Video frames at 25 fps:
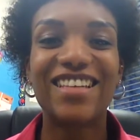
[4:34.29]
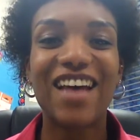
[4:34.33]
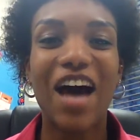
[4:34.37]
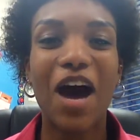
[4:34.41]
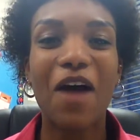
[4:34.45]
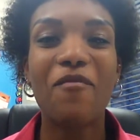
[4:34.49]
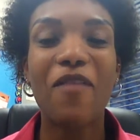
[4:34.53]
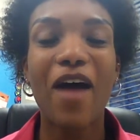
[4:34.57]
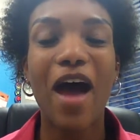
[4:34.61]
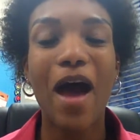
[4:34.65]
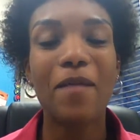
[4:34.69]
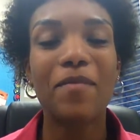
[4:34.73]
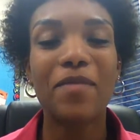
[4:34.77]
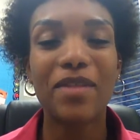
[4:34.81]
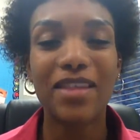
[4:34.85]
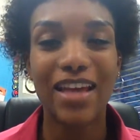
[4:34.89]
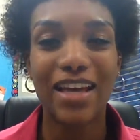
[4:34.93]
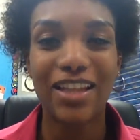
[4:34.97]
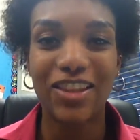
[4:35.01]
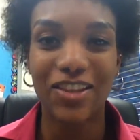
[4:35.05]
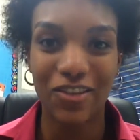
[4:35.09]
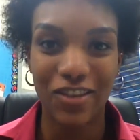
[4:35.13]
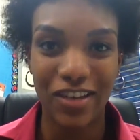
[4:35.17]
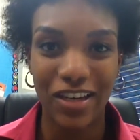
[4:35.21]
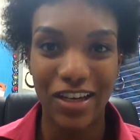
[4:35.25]
I'm happy
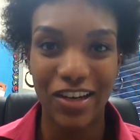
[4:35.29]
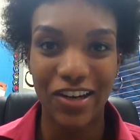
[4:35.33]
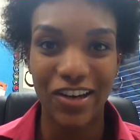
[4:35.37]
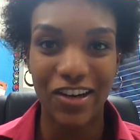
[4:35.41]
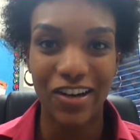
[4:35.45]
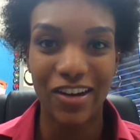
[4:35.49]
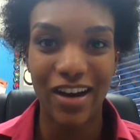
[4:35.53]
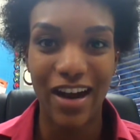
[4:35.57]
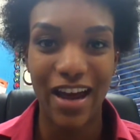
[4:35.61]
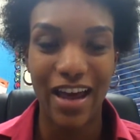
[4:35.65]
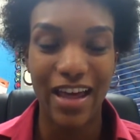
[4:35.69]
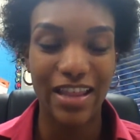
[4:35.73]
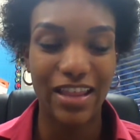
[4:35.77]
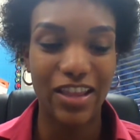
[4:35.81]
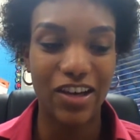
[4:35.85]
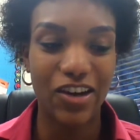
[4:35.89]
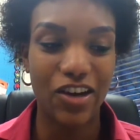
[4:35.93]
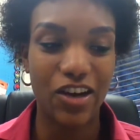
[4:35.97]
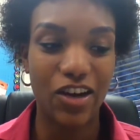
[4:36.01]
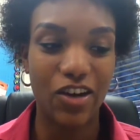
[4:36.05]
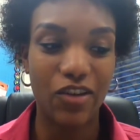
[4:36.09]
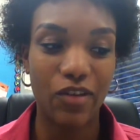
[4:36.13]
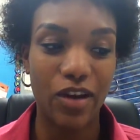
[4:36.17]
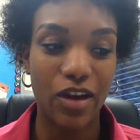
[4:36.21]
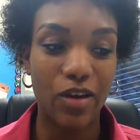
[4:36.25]
that they're here and
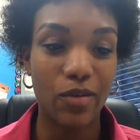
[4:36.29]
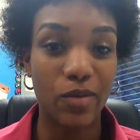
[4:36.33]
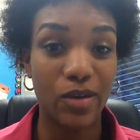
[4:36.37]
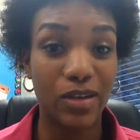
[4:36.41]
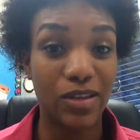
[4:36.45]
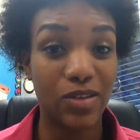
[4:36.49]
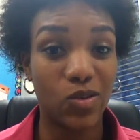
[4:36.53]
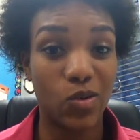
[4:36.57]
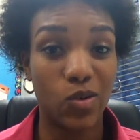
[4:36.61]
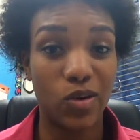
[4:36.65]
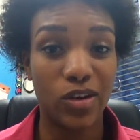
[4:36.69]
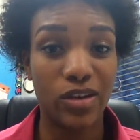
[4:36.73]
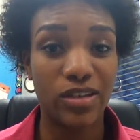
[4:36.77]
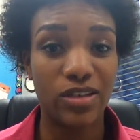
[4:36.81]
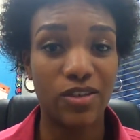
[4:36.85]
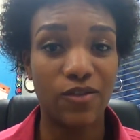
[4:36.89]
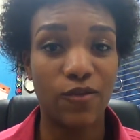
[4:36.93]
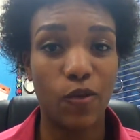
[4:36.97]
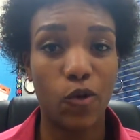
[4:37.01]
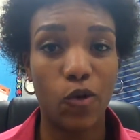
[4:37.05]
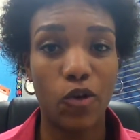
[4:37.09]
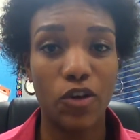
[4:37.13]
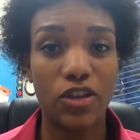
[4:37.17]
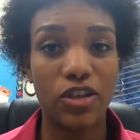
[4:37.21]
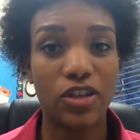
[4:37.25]
they're a great resource
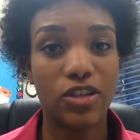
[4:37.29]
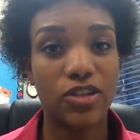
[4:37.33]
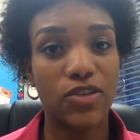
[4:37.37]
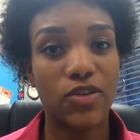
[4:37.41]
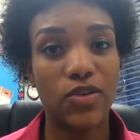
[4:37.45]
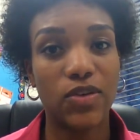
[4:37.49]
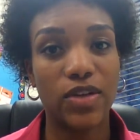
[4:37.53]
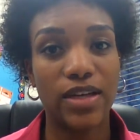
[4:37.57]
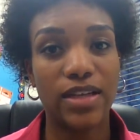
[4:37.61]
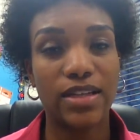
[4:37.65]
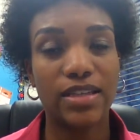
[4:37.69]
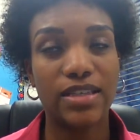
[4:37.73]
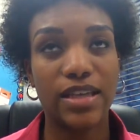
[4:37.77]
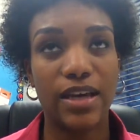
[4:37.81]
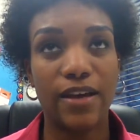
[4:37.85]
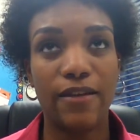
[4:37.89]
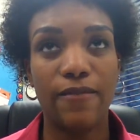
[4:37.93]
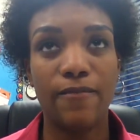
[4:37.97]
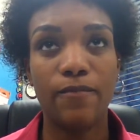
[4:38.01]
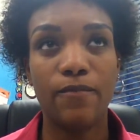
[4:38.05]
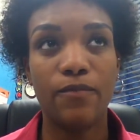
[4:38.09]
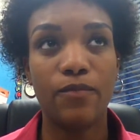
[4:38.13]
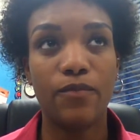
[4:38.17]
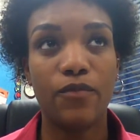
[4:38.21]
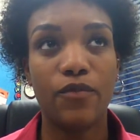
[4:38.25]
for the students
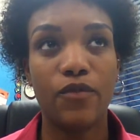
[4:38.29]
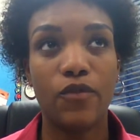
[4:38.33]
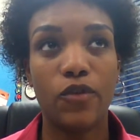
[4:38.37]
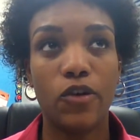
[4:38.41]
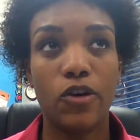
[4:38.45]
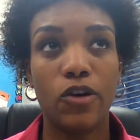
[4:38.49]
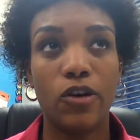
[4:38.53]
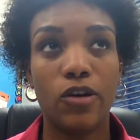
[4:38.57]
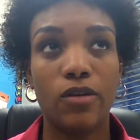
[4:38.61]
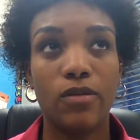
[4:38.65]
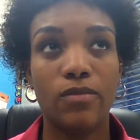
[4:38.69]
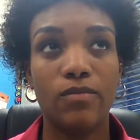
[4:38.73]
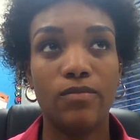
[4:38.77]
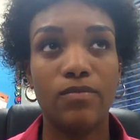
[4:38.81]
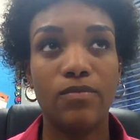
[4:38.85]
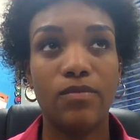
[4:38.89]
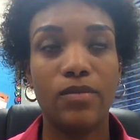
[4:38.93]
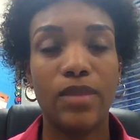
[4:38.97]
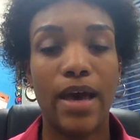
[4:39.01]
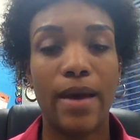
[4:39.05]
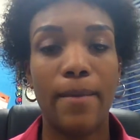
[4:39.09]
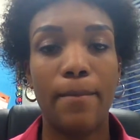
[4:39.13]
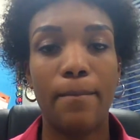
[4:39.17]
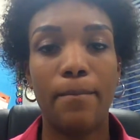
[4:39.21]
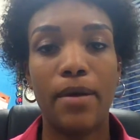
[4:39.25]
and for
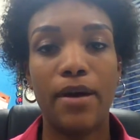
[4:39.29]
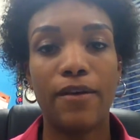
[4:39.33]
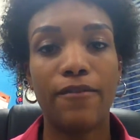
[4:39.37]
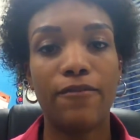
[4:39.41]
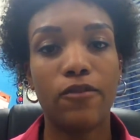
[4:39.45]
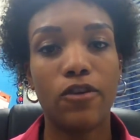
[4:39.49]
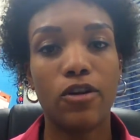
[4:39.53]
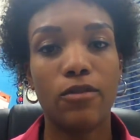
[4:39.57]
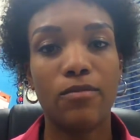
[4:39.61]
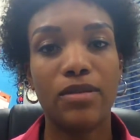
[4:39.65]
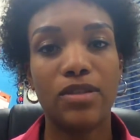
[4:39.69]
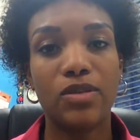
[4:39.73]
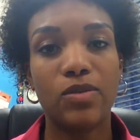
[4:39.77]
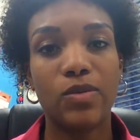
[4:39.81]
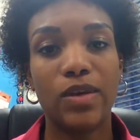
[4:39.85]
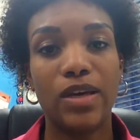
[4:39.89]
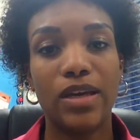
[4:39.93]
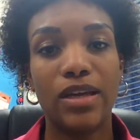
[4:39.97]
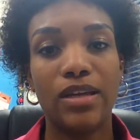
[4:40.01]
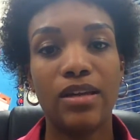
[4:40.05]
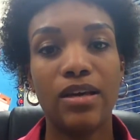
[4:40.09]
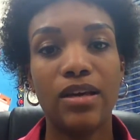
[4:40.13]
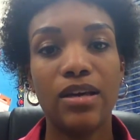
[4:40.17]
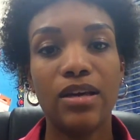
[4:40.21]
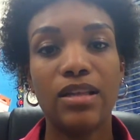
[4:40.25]
that buffer
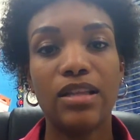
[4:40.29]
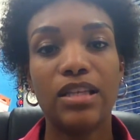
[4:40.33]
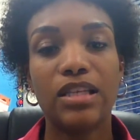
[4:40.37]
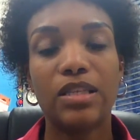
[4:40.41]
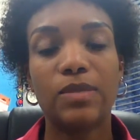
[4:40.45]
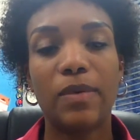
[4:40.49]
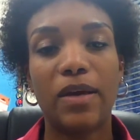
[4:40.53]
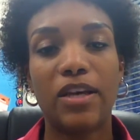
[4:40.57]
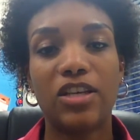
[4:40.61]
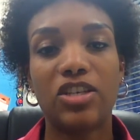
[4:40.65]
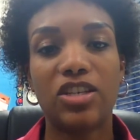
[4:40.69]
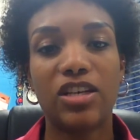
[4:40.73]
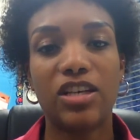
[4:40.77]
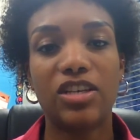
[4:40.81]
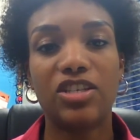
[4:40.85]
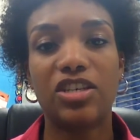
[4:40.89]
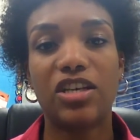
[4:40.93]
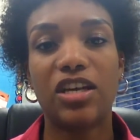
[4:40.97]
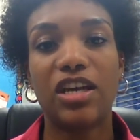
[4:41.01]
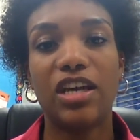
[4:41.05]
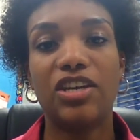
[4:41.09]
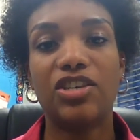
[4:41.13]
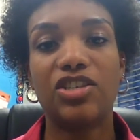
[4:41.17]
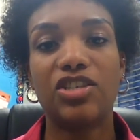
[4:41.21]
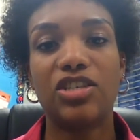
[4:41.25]
between the special
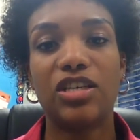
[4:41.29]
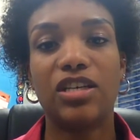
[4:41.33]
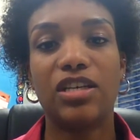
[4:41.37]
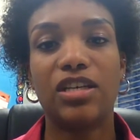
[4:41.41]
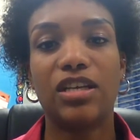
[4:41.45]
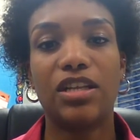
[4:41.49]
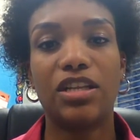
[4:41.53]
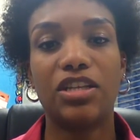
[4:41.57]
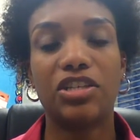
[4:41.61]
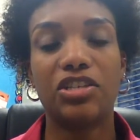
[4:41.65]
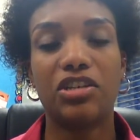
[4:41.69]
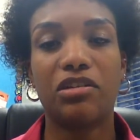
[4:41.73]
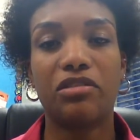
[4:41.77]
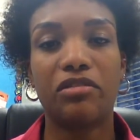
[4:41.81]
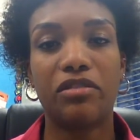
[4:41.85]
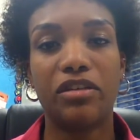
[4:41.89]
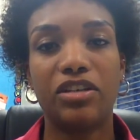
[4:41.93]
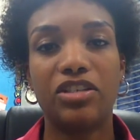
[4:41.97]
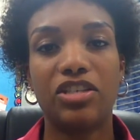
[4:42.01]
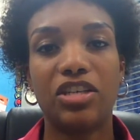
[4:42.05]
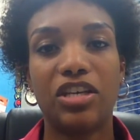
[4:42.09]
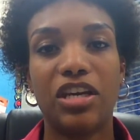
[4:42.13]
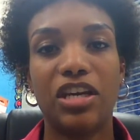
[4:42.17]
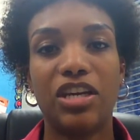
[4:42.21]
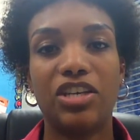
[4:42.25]
education and the general
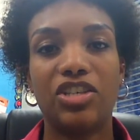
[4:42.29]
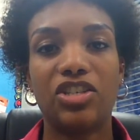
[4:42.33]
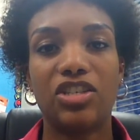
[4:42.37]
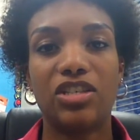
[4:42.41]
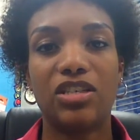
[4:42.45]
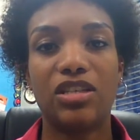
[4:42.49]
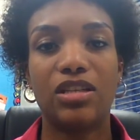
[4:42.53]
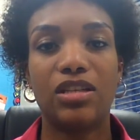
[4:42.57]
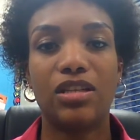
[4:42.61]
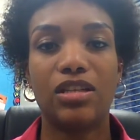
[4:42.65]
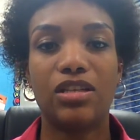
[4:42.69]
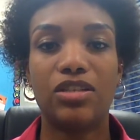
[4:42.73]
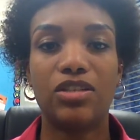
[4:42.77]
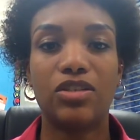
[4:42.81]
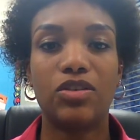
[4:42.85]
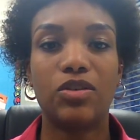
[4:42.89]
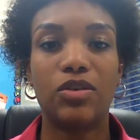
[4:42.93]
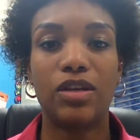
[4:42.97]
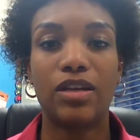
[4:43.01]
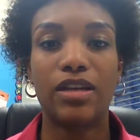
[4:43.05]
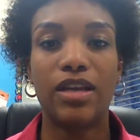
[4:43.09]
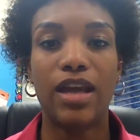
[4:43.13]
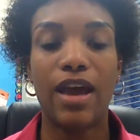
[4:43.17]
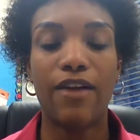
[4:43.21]
education and the student.